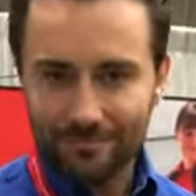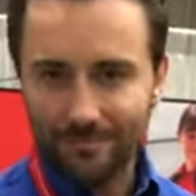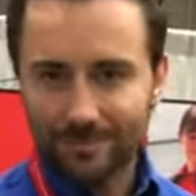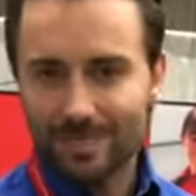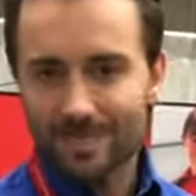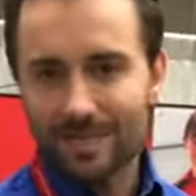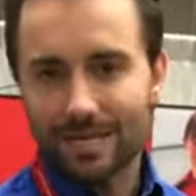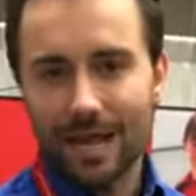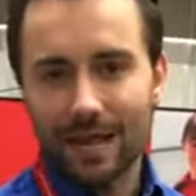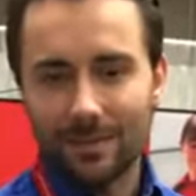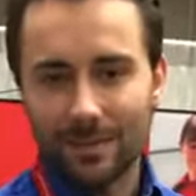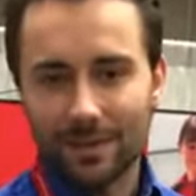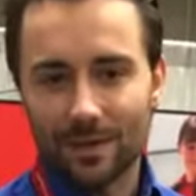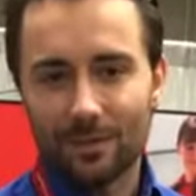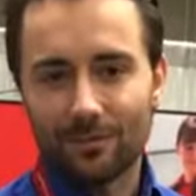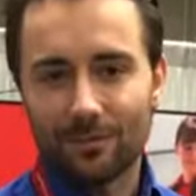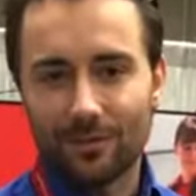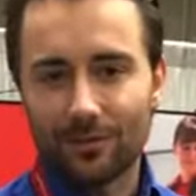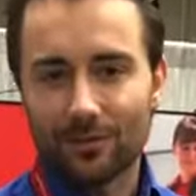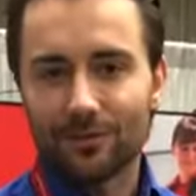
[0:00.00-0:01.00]
slamming
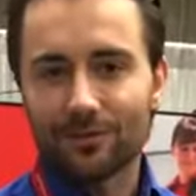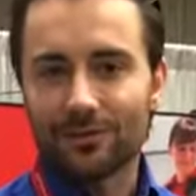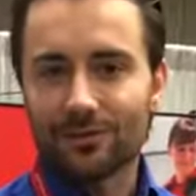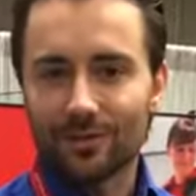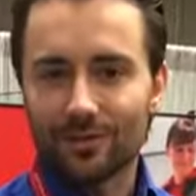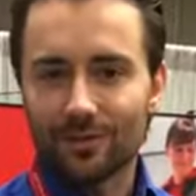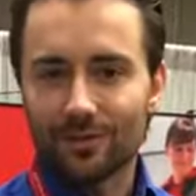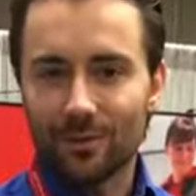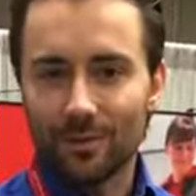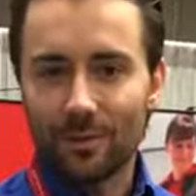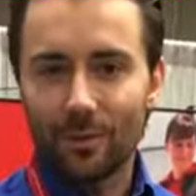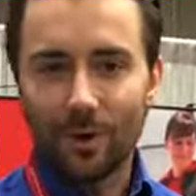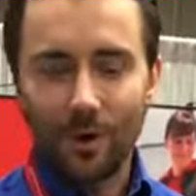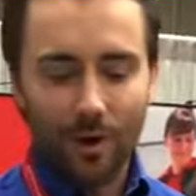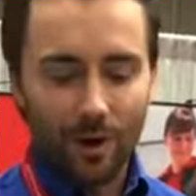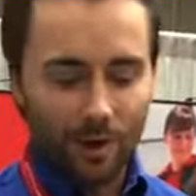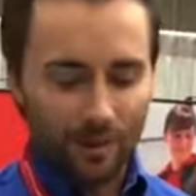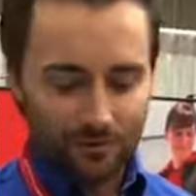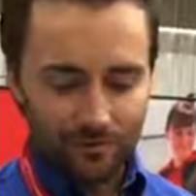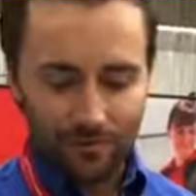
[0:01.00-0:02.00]
the product into a
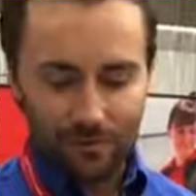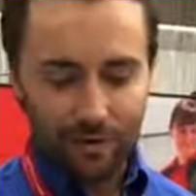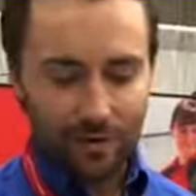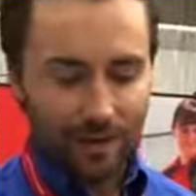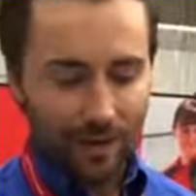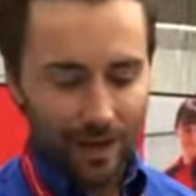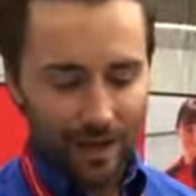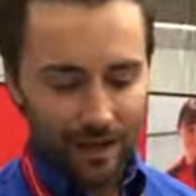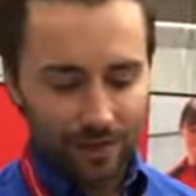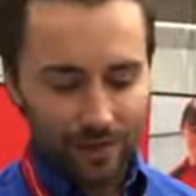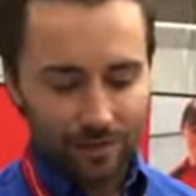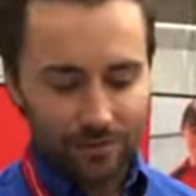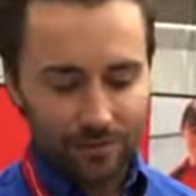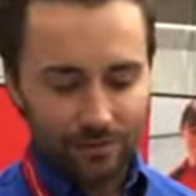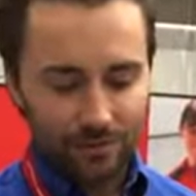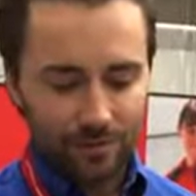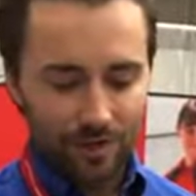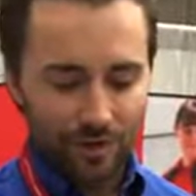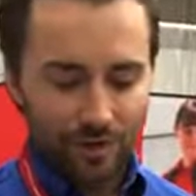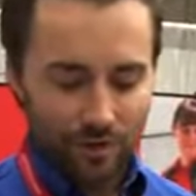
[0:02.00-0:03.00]
wall from all
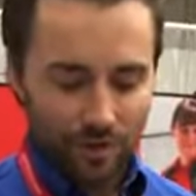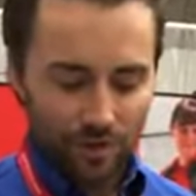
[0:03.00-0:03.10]
angles,